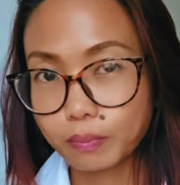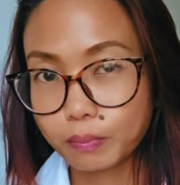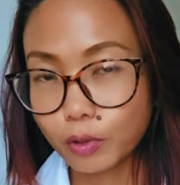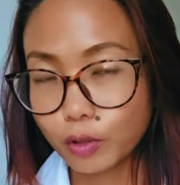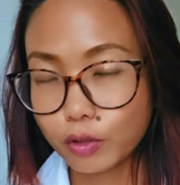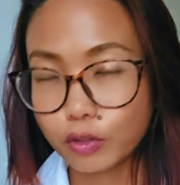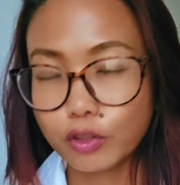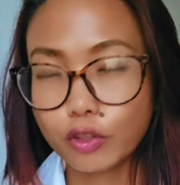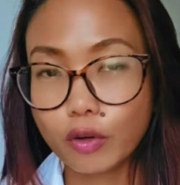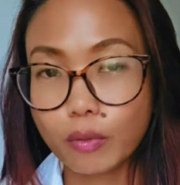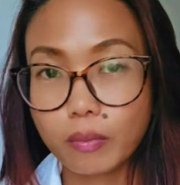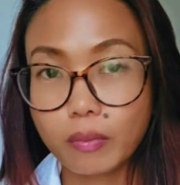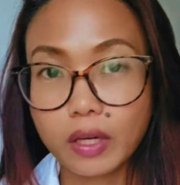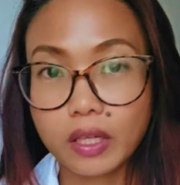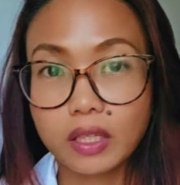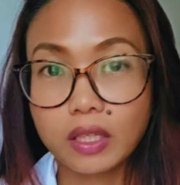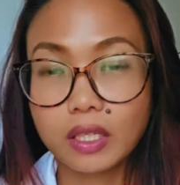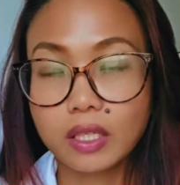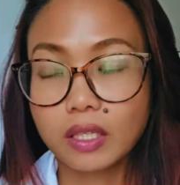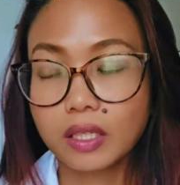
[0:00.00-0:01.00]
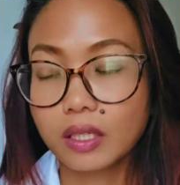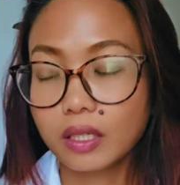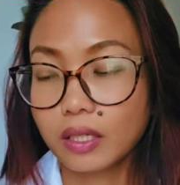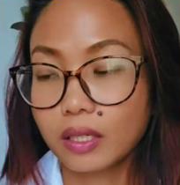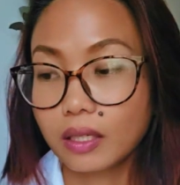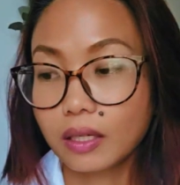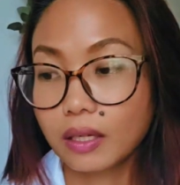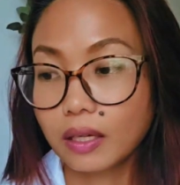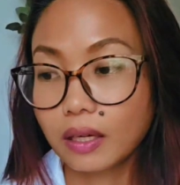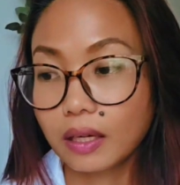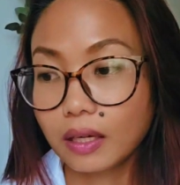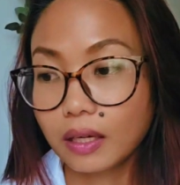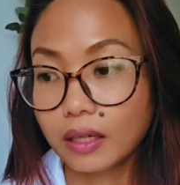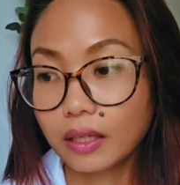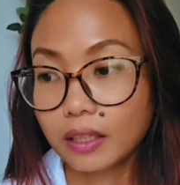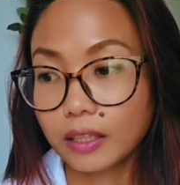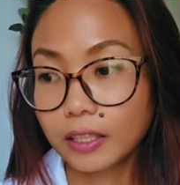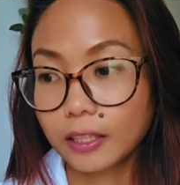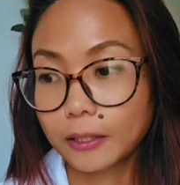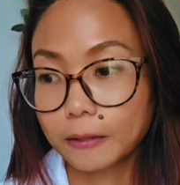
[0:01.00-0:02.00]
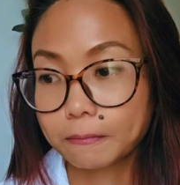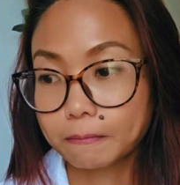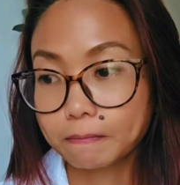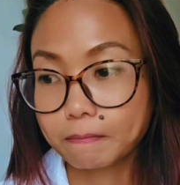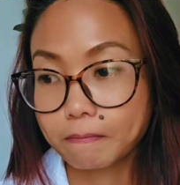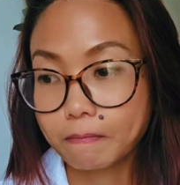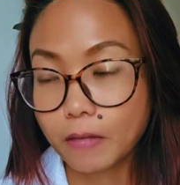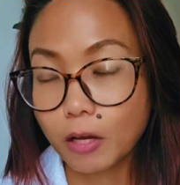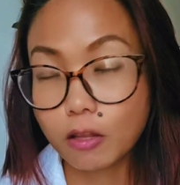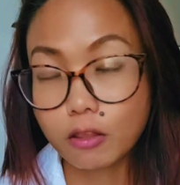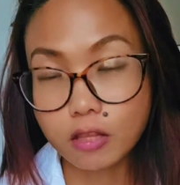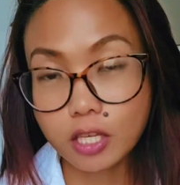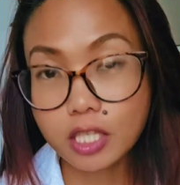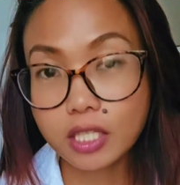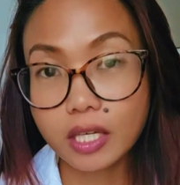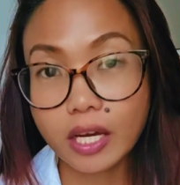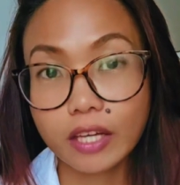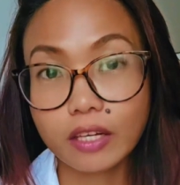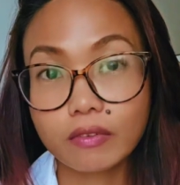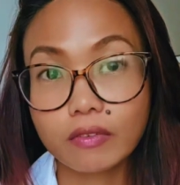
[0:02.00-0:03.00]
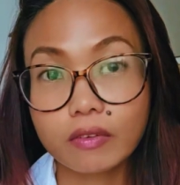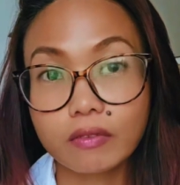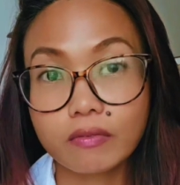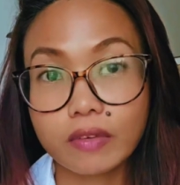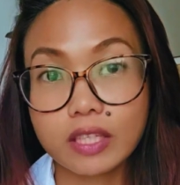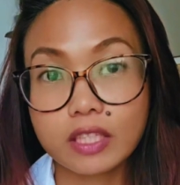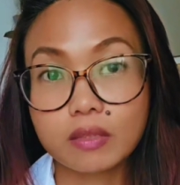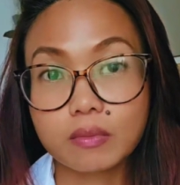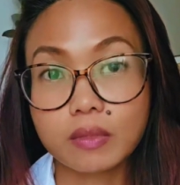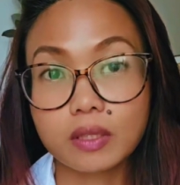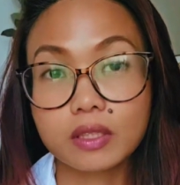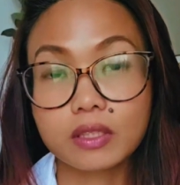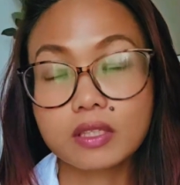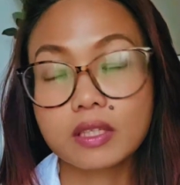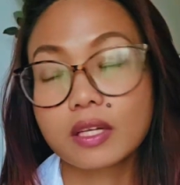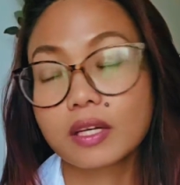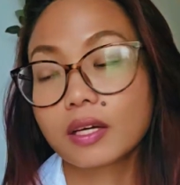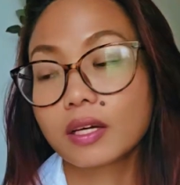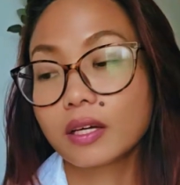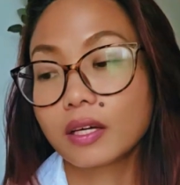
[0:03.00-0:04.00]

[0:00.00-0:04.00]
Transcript: put your money on these kind of investments,